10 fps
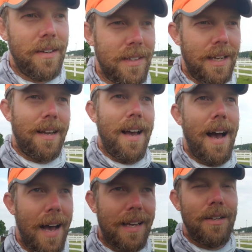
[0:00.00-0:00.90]
I was like,
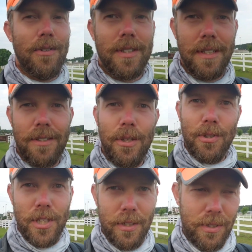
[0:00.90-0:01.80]
I can use this in those
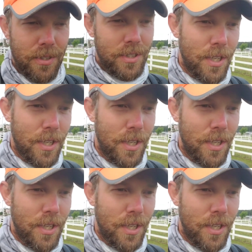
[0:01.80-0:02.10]
shelters.